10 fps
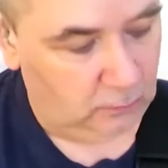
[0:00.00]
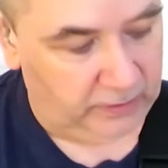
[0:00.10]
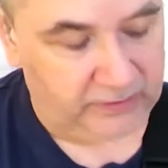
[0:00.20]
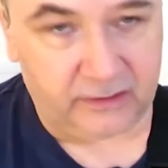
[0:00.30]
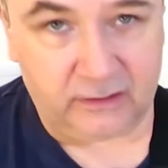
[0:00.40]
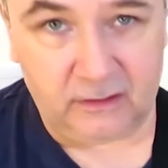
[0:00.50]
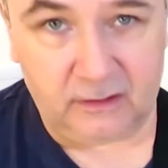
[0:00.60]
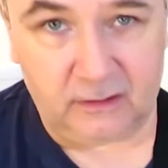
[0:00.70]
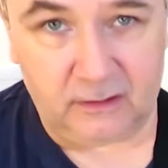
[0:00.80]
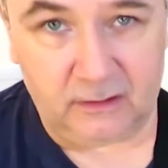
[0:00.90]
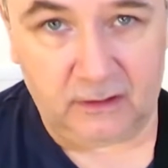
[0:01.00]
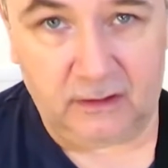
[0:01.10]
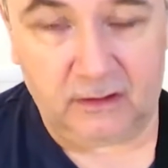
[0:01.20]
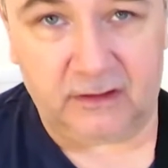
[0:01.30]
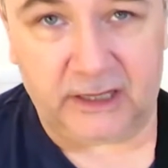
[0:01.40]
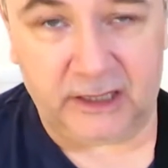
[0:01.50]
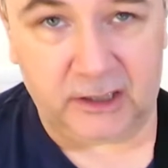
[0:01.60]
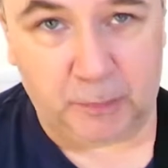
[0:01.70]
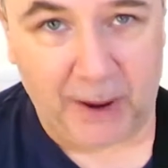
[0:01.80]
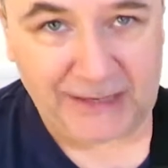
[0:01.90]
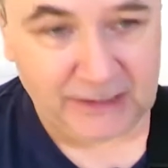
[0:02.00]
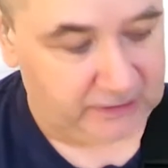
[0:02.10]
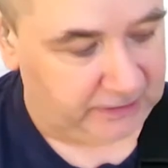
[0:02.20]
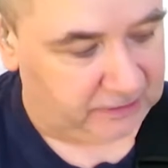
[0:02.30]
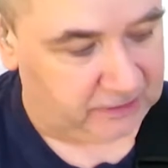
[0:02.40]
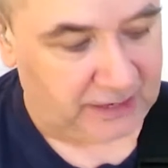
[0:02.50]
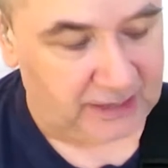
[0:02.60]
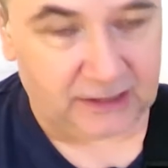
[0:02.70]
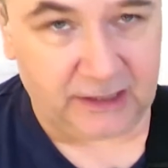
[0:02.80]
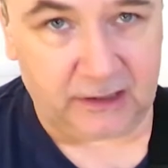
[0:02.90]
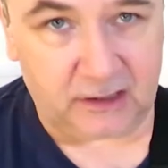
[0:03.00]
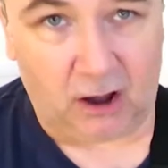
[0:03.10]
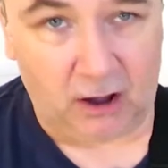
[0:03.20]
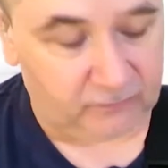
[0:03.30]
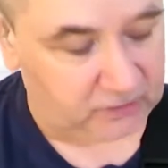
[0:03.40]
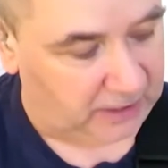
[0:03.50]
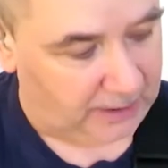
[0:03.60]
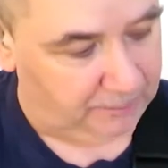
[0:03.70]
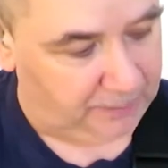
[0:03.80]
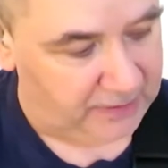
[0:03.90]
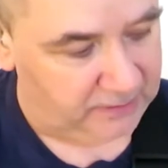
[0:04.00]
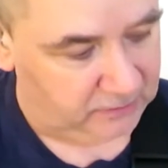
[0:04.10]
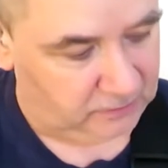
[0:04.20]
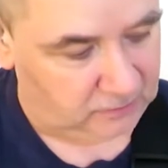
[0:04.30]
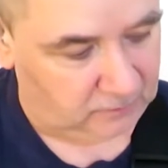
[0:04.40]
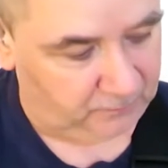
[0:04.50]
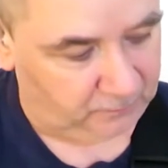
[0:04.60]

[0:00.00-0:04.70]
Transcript: with these bends instead, these half step bends.